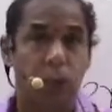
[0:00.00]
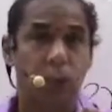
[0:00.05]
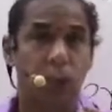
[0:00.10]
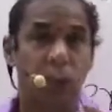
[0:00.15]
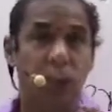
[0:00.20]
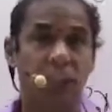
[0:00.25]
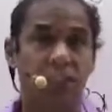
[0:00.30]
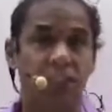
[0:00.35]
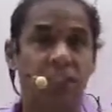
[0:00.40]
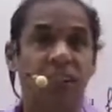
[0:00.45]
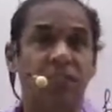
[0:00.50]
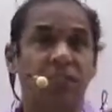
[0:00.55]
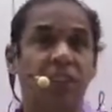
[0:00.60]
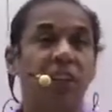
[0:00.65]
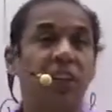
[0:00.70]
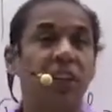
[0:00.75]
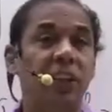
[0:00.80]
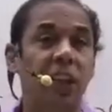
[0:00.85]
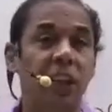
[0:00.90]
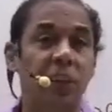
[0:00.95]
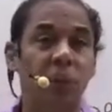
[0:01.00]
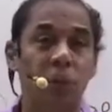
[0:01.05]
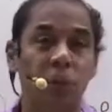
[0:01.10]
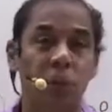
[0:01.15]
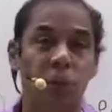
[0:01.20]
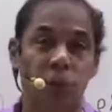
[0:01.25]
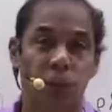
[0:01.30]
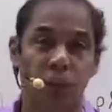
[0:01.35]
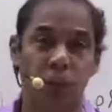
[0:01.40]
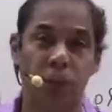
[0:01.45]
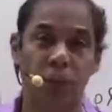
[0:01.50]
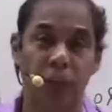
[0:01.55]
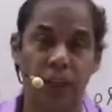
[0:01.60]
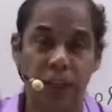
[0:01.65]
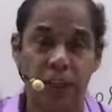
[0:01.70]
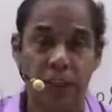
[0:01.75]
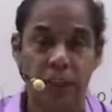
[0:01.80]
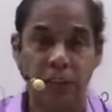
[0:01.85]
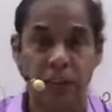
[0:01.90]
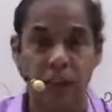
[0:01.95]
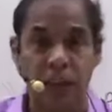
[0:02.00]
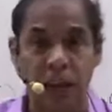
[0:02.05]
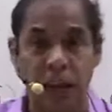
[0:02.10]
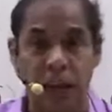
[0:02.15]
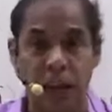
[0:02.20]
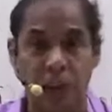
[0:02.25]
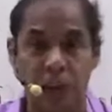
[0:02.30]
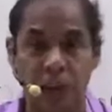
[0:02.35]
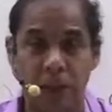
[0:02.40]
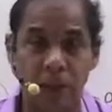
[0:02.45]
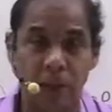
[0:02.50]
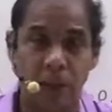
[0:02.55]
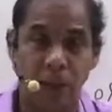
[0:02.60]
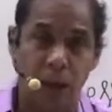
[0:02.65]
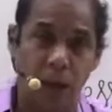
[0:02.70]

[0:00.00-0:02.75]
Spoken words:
We are just thinking to do. It may happen